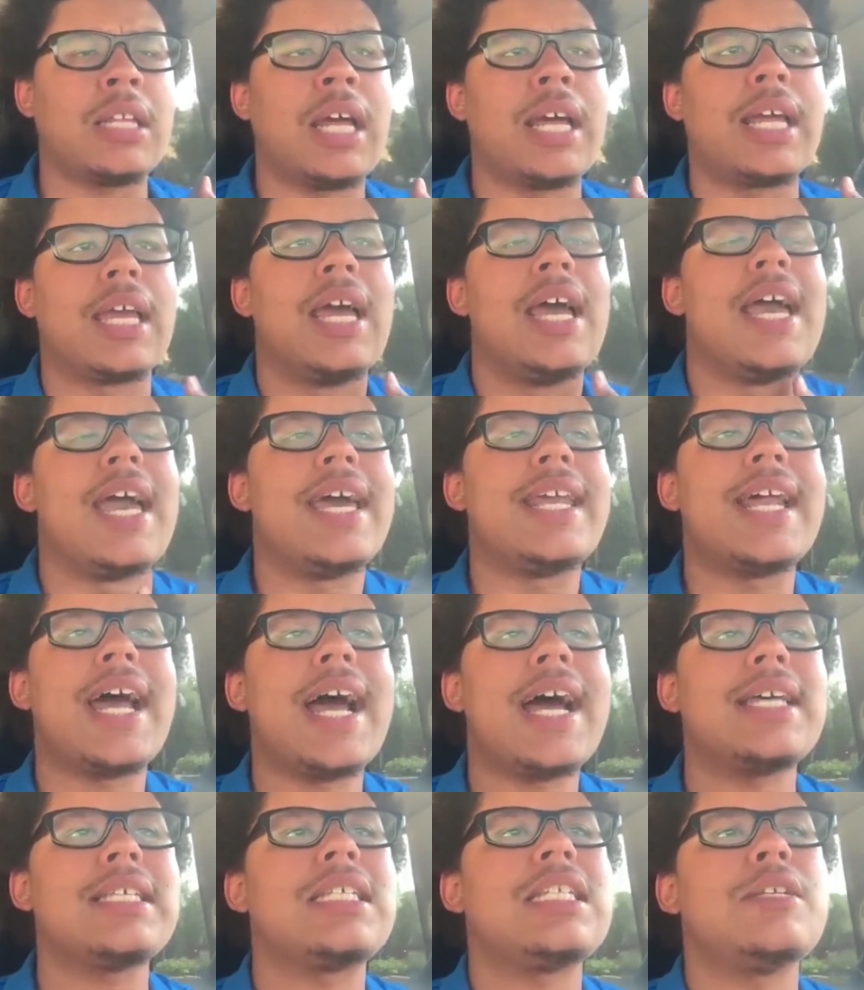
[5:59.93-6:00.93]
Like, it
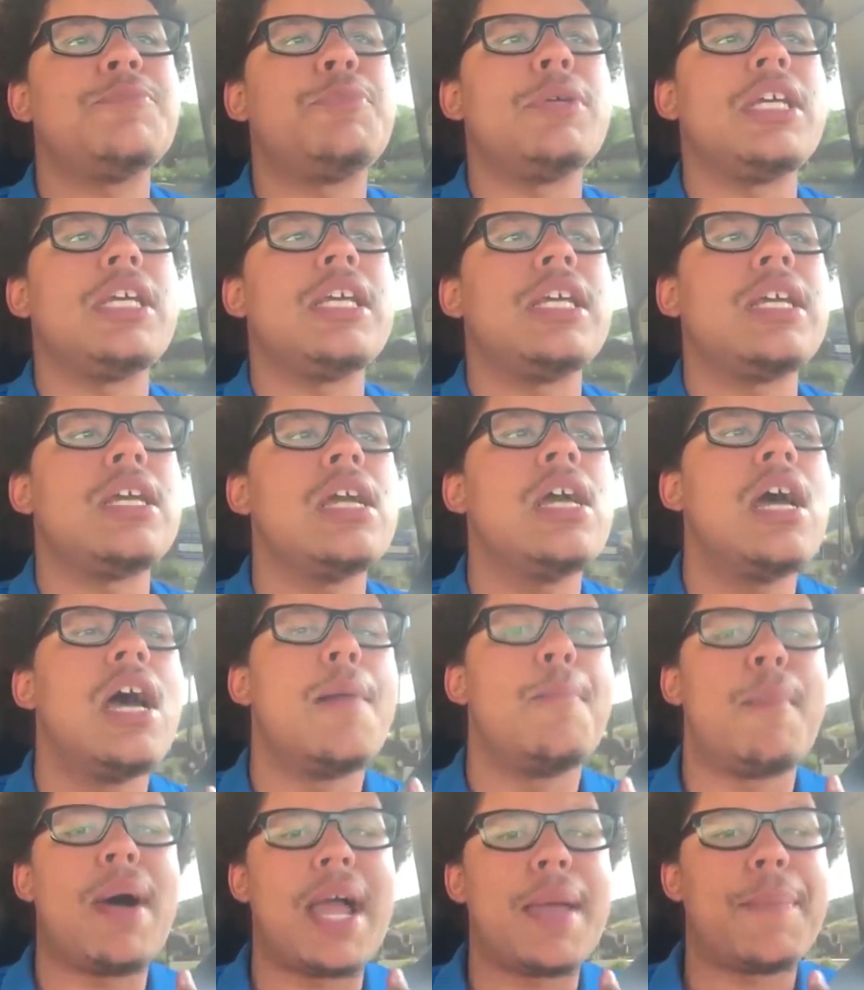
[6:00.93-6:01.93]
has to be
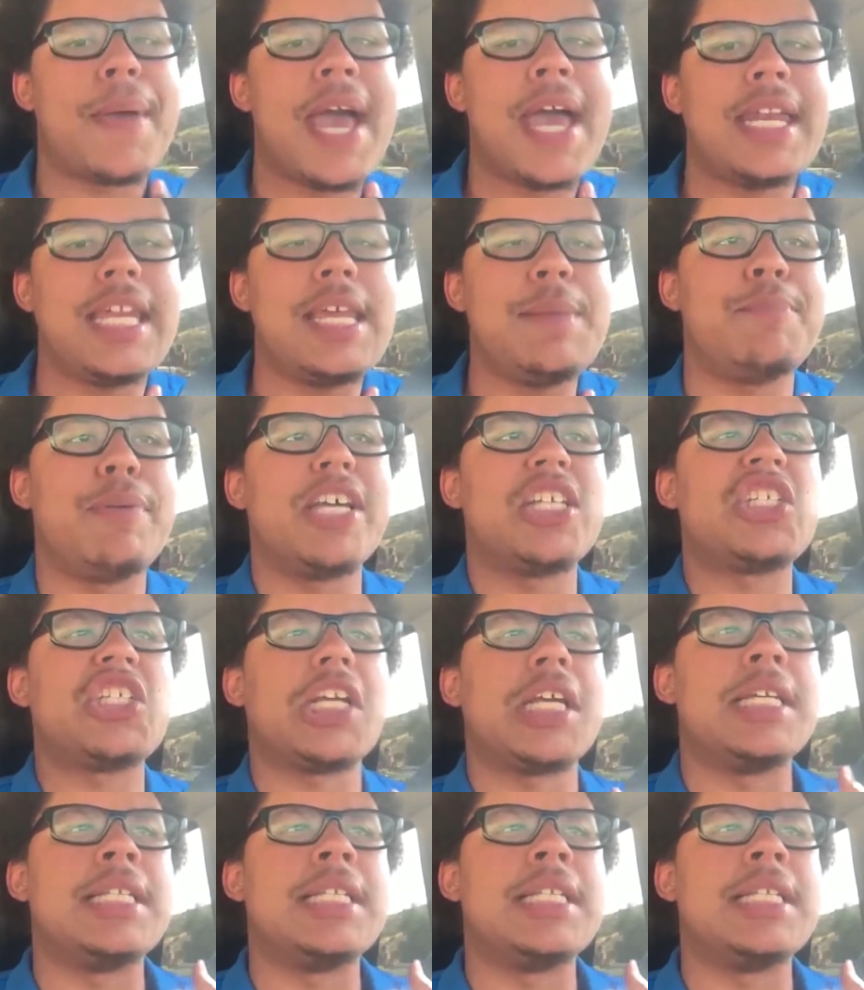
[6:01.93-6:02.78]
my petty bitch